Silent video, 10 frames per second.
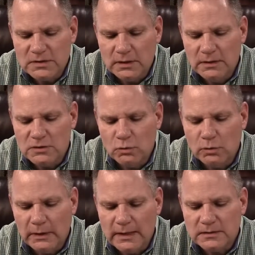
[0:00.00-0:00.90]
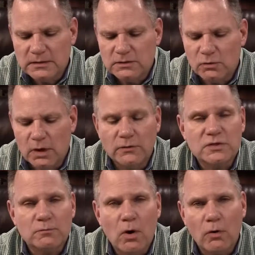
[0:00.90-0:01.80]
Sunday school classes or other
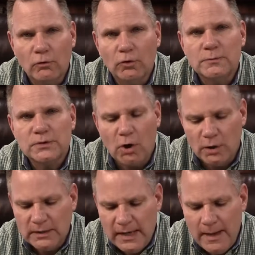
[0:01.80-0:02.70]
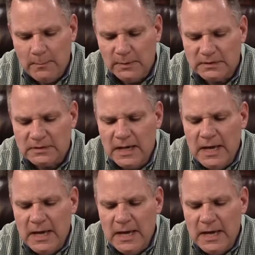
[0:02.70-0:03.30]
small groups on campus.